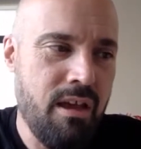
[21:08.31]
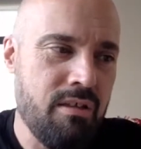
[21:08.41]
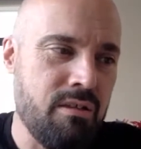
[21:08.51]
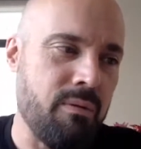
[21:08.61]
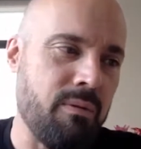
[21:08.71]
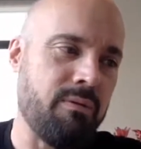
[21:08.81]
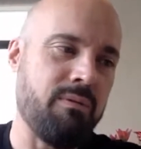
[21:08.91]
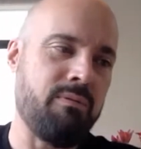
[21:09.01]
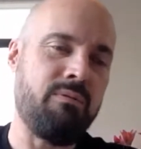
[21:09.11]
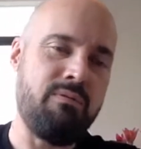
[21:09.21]
So
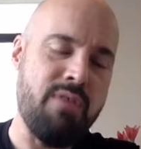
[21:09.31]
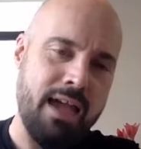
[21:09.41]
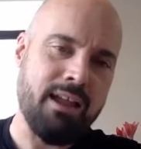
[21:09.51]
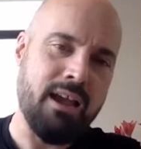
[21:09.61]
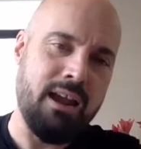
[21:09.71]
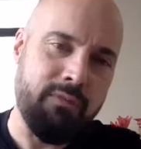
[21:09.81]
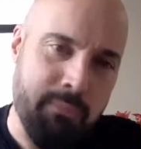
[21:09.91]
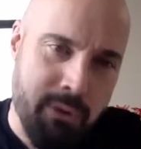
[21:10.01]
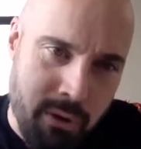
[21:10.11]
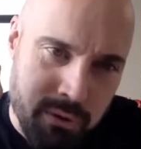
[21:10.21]
that kind of
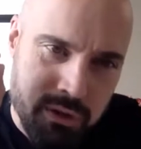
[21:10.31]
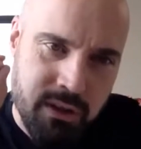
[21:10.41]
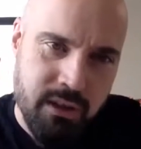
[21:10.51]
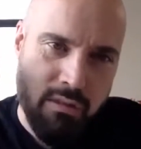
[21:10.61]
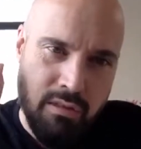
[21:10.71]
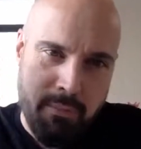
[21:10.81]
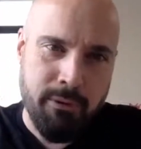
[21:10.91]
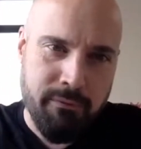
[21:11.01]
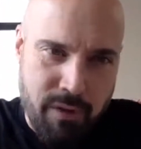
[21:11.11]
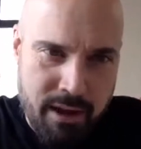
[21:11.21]
approach that
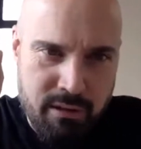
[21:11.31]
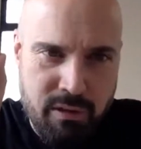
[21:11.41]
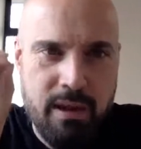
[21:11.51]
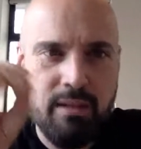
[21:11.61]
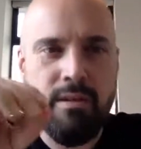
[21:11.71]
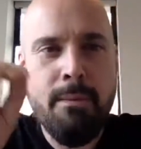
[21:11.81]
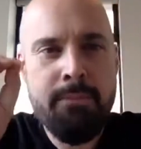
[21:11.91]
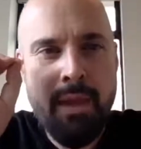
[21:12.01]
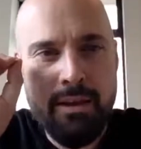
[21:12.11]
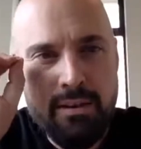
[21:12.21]
simplifies things
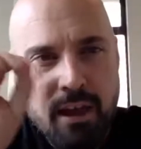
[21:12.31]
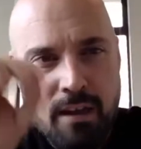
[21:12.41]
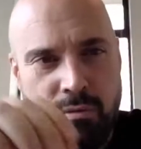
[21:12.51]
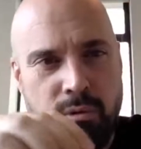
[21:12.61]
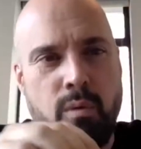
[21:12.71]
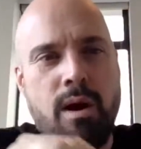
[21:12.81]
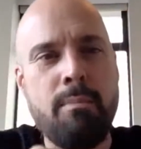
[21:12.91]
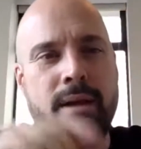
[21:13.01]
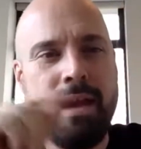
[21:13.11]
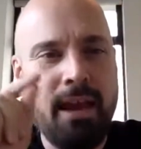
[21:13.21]
and doesn't require
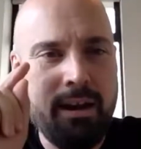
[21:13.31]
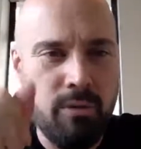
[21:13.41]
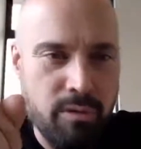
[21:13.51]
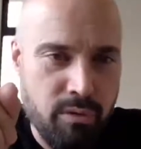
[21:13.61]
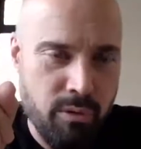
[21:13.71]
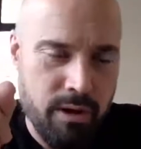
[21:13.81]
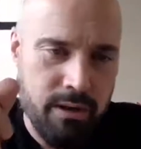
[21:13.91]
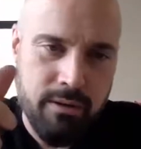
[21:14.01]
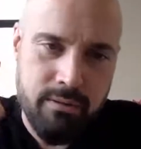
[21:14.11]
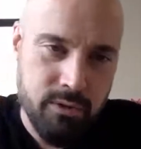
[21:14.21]
mechanical
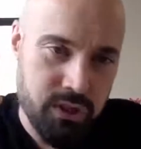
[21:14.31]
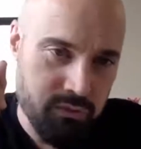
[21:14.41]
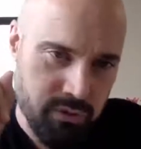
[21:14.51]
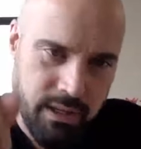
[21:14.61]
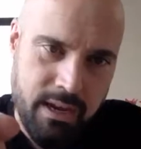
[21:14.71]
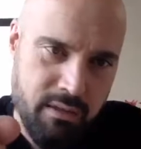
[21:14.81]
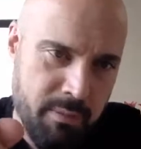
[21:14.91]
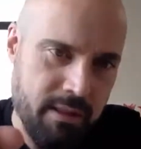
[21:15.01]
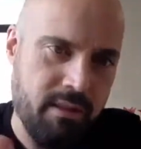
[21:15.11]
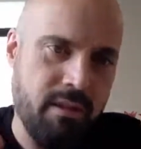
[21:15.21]
sorting, which is really
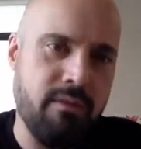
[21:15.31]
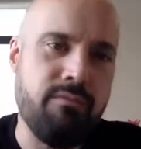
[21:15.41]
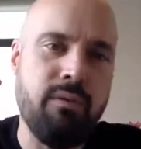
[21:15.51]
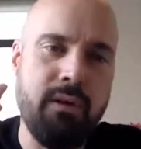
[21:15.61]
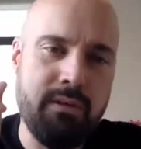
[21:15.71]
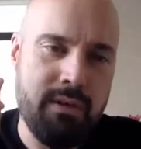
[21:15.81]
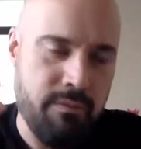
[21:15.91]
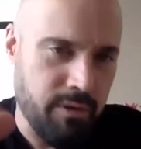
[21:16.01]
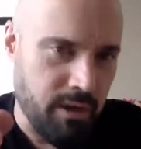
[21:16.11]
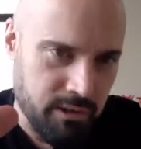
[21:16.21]
expensive,
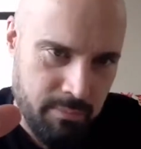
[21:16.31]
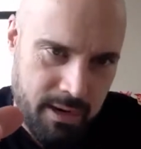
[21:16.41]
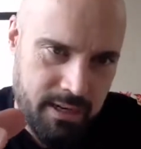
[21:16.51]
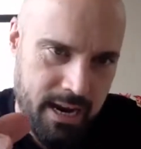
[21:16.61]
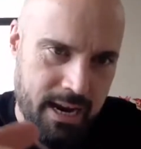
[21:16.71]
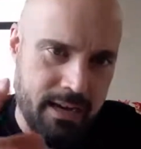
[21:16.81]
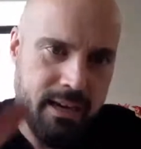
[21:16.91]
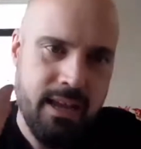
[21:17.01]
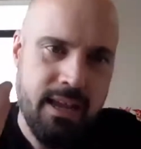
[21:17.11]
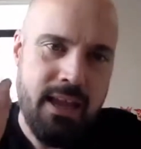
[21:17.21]
difficult to maintain,